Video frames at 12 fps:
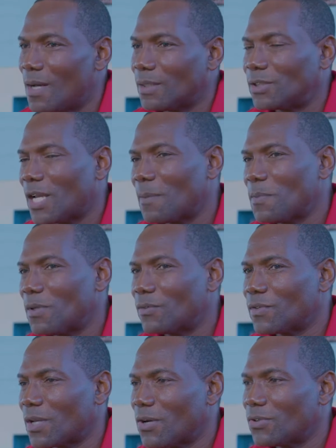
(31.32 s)
A champion
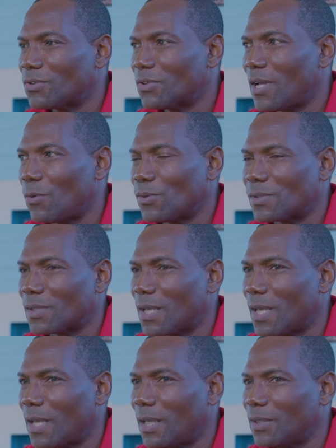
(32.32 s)
of character, I would
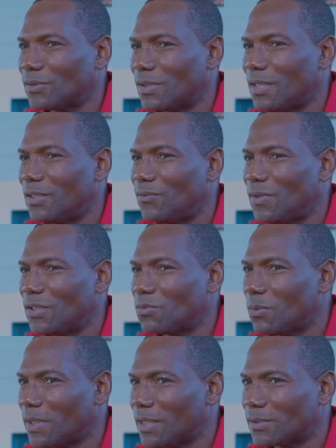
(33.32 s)
say, is an
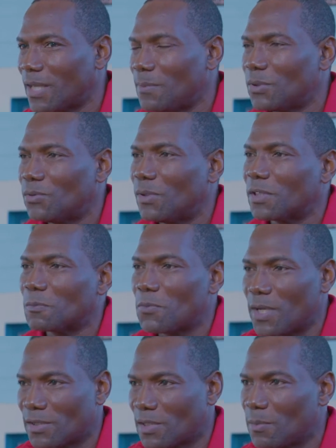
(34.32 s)
individual that's able to
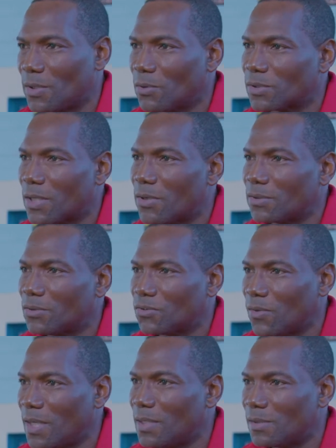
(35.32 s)
express some of those character
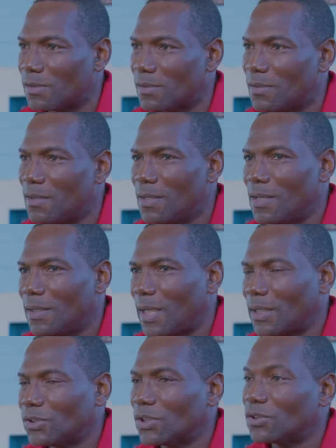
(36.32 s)
traits,
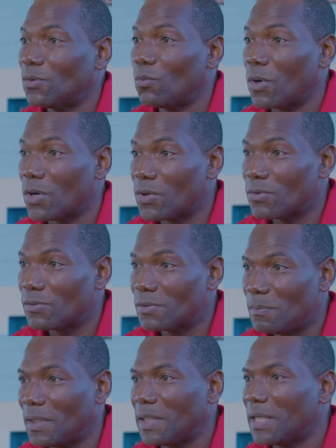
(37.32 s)
not just in words,
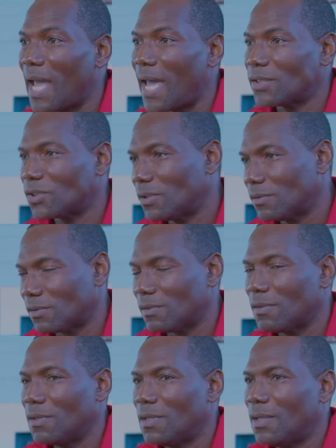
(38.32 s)
but in actions,
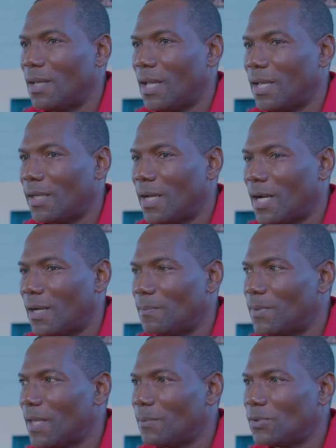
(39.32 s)
and
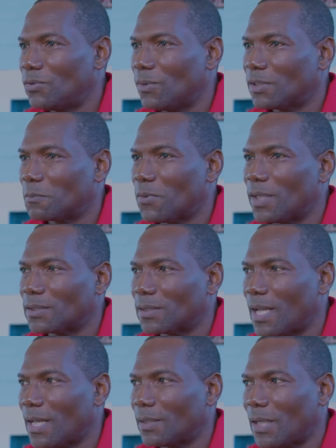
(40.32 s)
be able to express
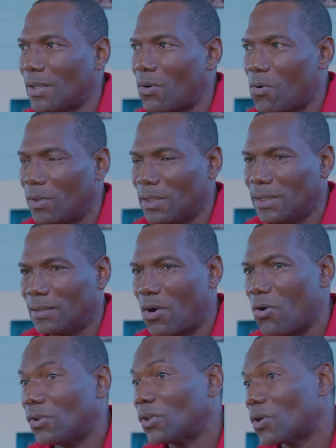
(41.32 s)
that not only
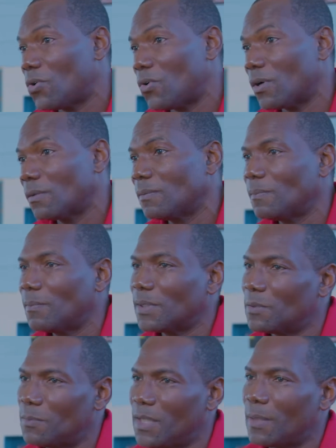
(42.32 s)
on the court,
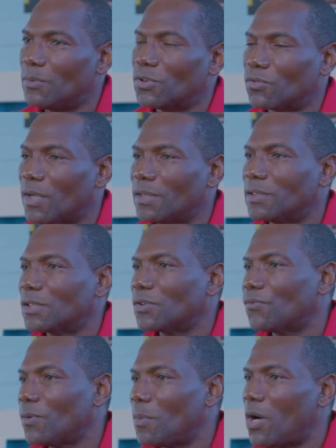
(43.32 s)
but to be able to
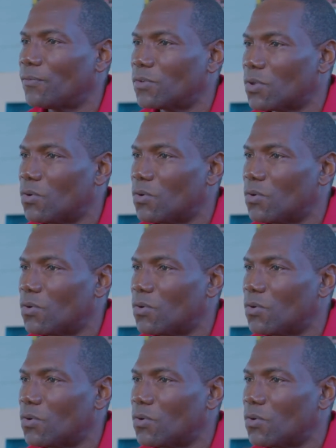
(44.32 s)
transition from off the